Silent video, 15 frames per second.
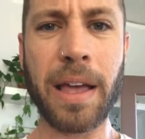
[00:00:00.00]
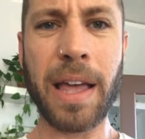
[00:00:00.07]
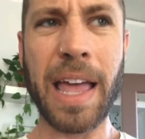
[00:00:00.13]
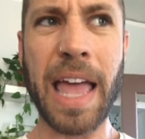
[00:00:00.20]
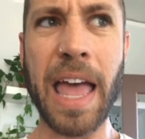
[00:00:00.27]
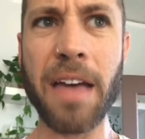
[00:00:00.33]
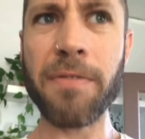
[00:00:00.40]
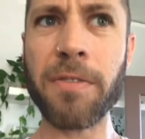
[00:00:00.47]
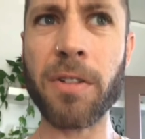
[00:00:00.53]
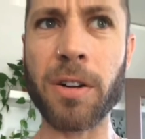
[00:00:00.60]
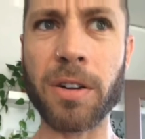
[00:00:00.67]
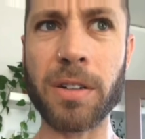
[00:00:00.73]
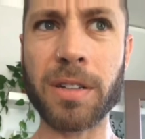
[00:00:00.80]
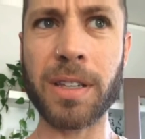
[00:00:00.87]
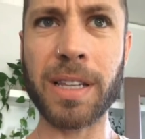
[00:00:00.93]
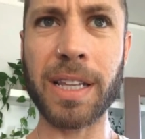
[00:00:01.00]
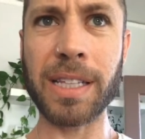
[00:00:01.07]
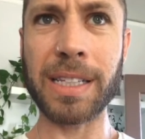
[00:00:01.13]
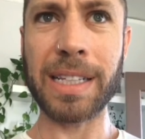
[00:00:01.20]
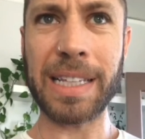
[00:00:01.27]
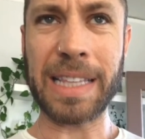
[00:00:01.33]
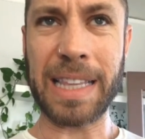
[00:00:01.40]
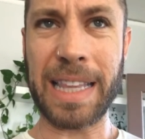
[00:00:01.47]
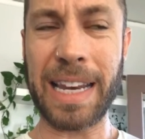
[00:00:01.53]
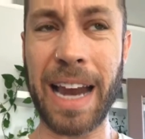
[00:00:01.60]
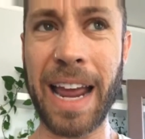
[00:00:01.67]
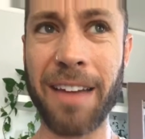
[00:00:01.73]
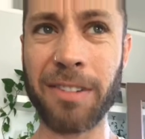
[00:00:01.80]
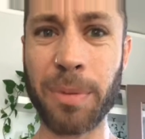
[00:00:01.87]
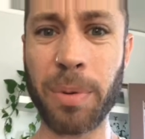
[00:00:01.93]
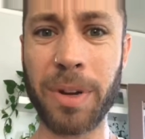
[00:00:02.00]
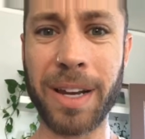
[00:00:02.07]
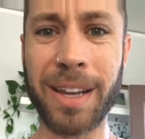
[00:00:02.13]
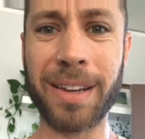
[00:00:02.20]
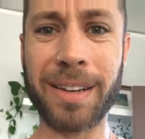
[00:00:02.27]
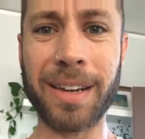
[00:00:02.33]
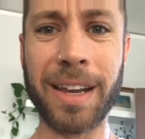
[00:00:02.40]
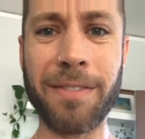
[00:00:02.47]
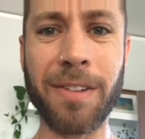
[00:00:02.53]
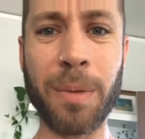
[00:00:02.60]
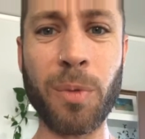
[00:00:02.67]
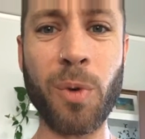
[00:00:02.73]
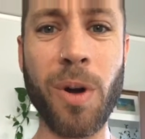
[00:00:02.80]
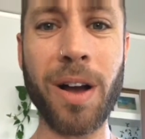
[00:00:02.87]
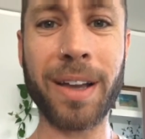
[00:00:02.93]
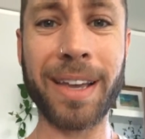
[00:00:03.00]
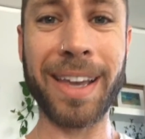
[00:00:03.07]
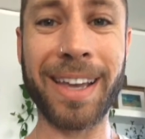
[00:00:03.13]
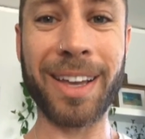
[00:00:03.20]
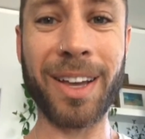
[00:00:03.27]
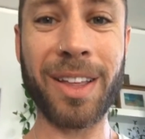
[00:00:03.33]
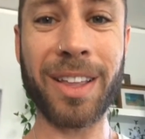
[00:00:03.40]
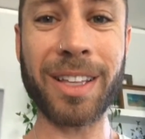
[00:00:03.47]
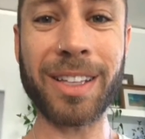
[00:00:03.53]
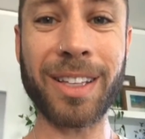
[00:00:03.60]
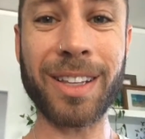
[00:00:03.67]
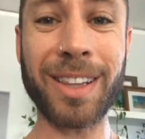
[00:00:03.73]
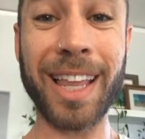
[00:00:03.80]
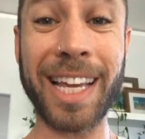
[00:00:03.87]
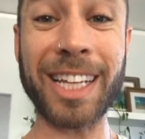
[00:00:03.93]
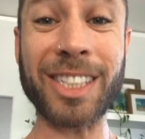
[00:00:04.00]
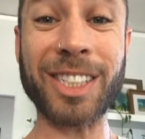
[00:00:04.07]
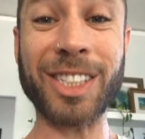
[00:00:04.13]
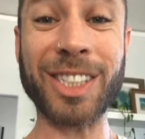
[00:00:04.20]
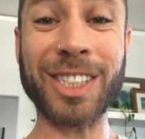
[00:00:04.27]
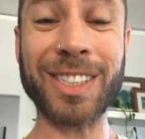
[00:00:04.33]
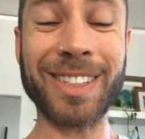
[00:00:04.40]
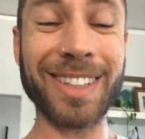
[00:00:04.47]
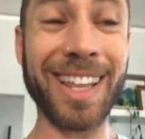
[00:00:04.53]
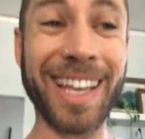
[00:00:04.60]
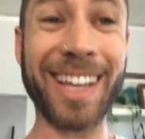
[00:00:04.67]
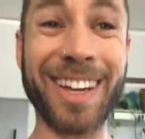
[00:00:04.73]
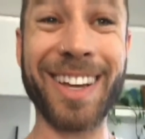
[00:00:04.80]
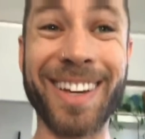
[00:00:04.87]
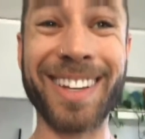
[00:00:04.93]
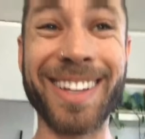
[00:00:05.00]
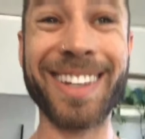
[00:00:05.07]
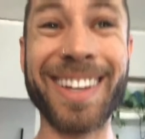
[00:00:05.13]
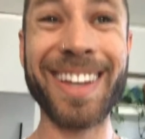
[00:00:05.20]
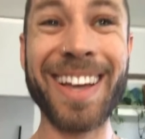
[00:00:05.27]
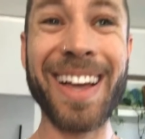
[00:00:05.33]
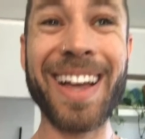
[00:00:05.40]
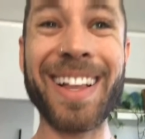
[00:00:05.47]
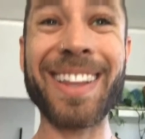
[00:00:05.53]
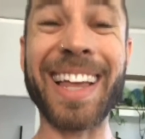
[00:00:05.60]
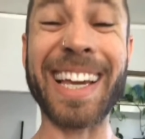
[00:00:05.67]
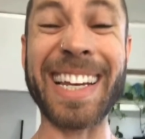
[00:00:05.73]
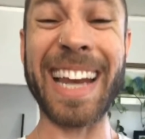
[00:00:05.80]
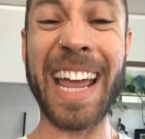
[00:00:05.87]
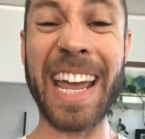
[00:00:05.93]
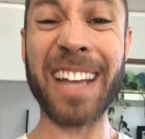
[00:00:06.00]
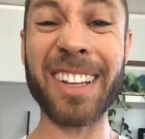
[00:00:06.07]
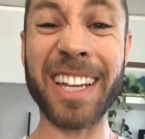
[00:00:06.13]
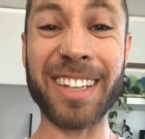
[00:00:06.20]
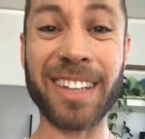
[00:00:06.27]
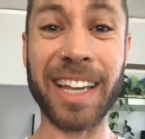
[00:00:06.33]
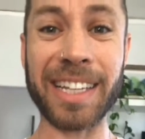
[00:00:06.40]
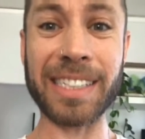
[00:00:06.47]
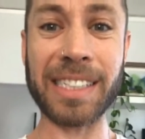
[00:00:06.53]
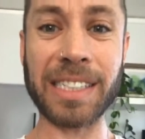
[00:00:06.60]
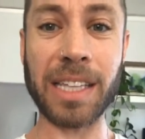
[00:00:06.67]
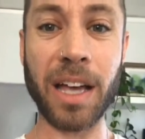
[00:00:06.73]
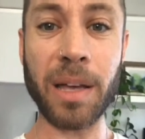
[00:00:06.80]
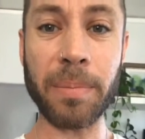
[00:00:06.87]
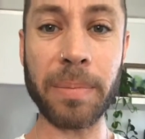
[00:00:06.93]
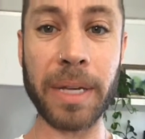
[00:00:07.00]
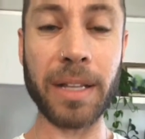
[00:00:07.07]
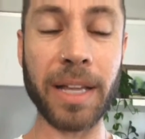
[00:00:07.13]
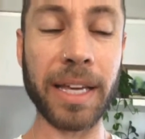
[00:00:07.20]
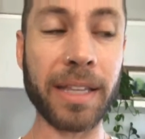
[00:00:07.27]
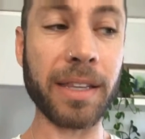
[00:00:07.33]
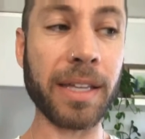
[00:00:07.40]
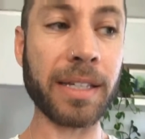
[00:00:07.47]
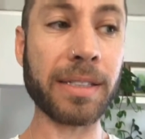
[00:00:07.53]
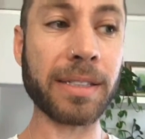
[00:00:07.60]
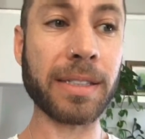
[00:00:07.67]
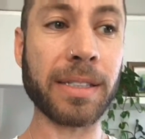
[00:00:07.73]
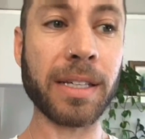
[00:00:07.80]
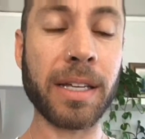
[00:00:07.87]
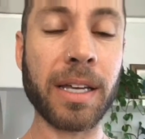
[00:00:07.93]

effort that I have to put in if I'm walking like like an alien, like a zombie like this.